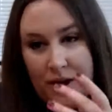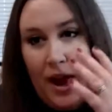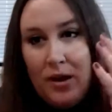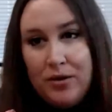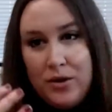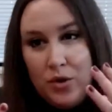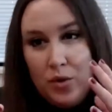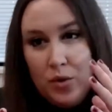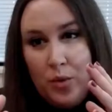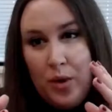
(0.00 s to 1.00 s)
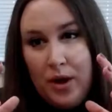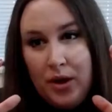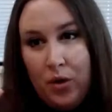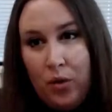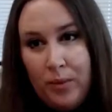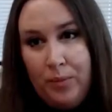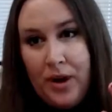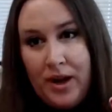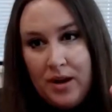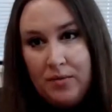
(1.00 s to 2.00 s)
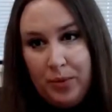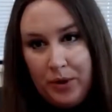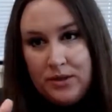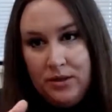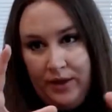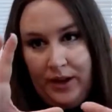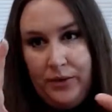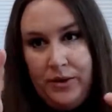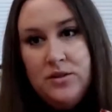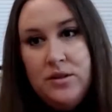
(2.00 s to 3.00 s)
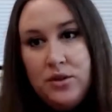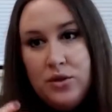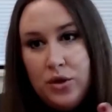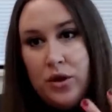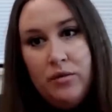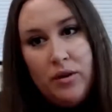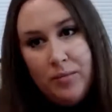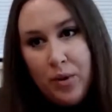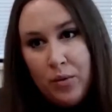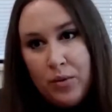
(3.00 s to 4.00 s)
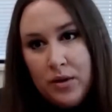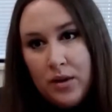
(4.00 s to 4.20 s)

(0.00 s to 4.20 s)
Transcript: How do you incorporate in-person evaluations into your remote